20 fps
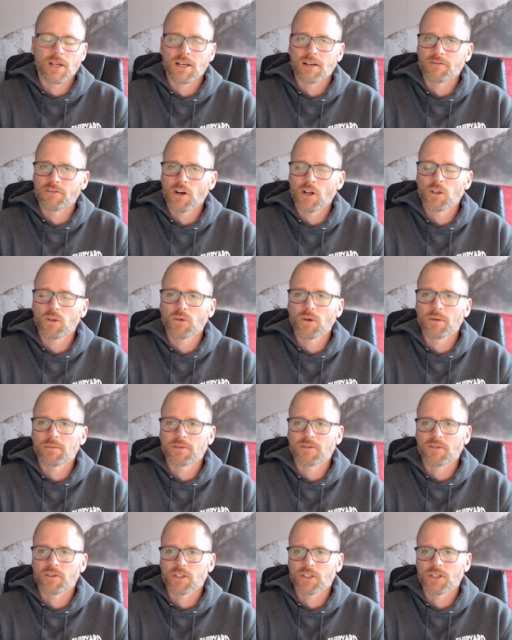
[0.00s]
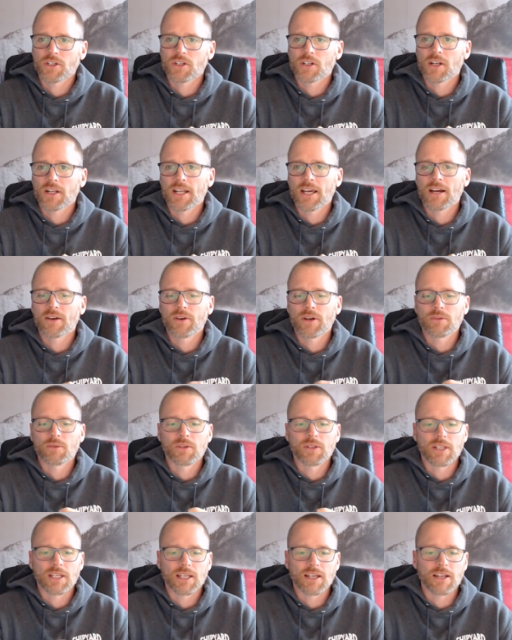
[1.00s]
uh, follow-ups for sure on how I
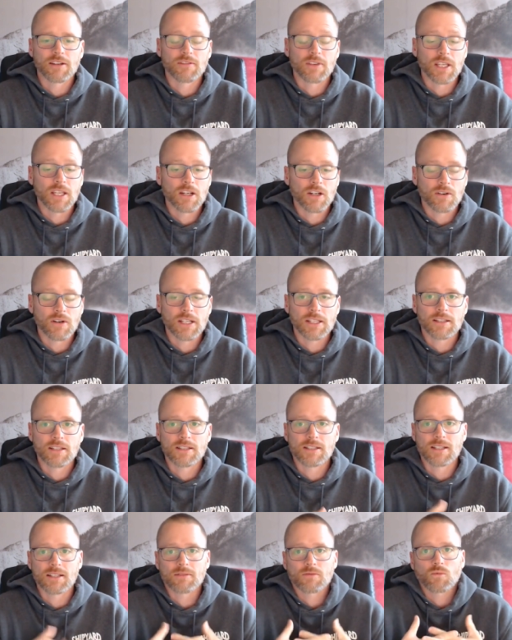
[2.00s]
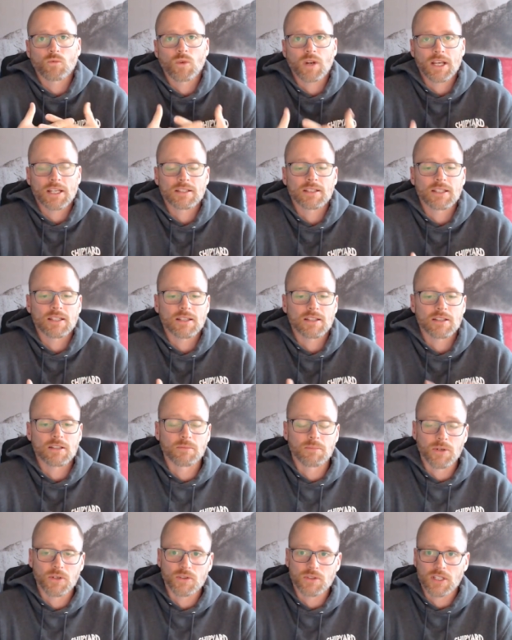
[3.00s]
really kind of integrate this and what I see as the
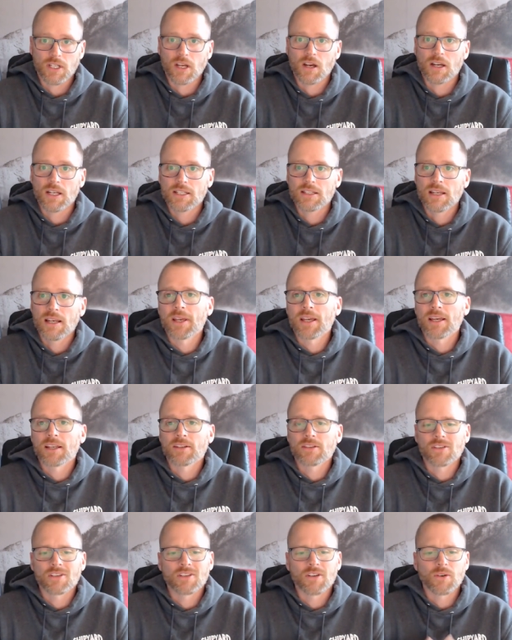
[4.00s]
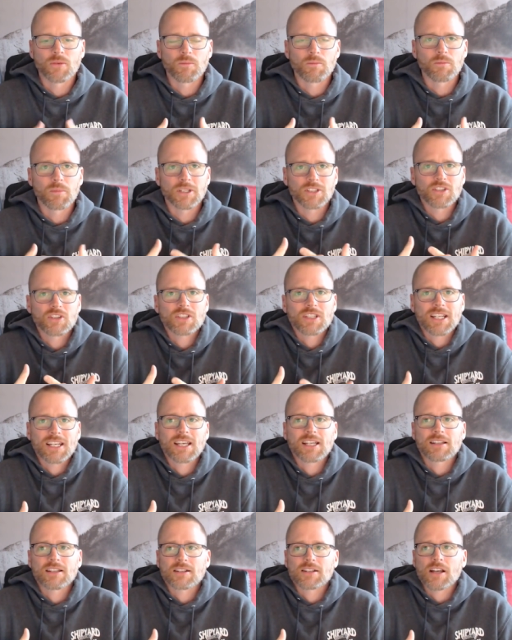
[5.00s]
pros and cons. And, you know, but just to
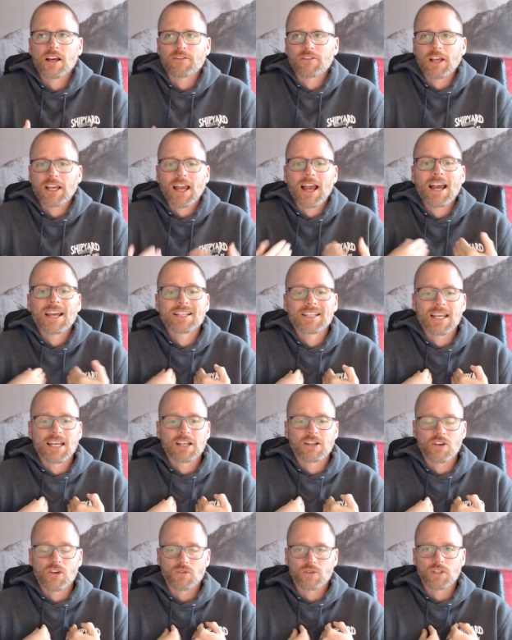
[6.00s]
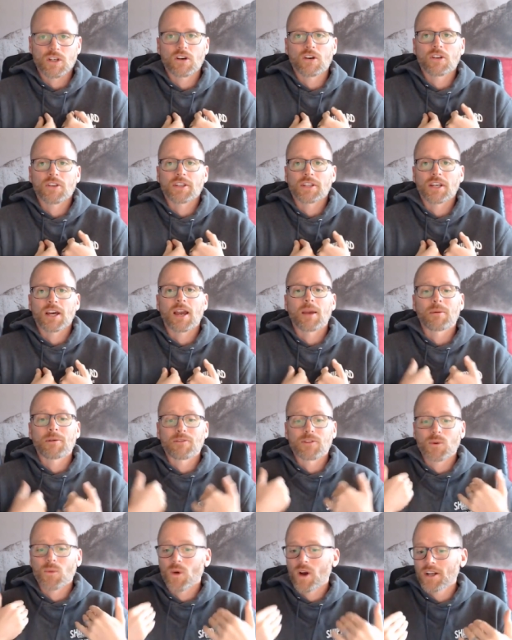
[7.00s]
kick this off, like, I take notes all the time.
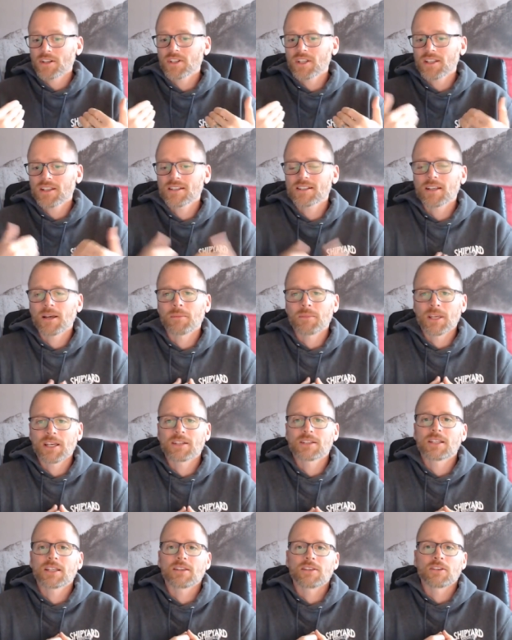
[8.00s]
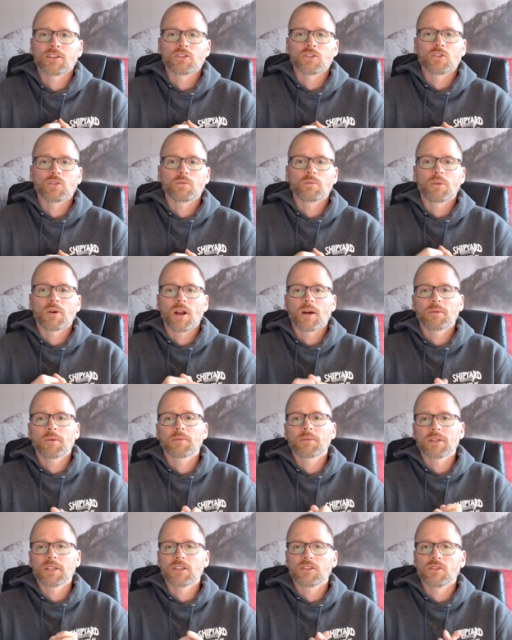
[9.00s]
If you're watching this, I'm guessing that you
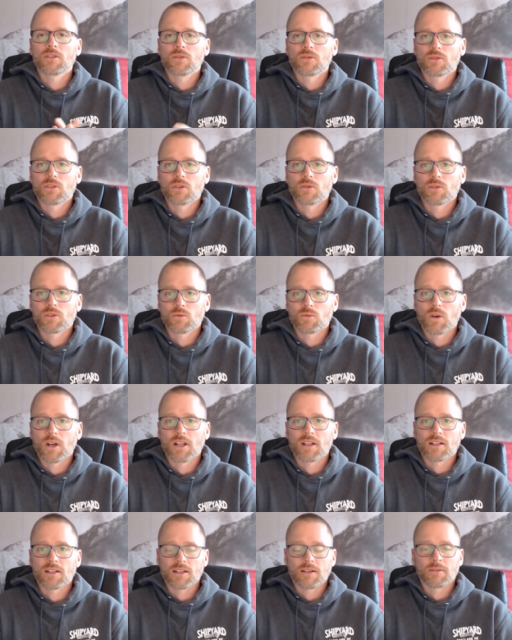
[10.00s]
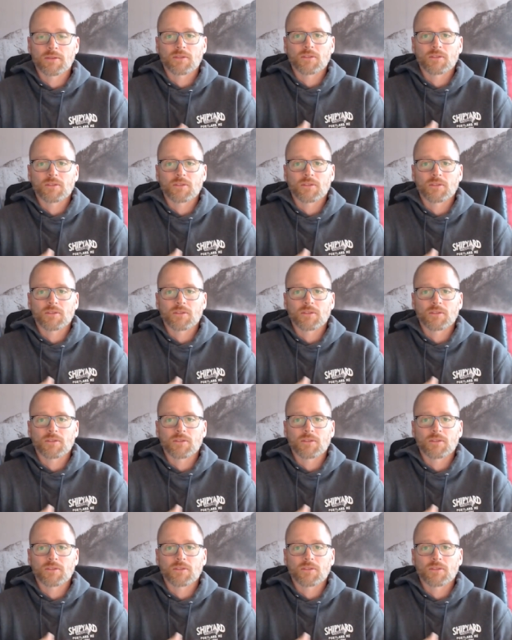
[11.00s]
probably do too as well, I,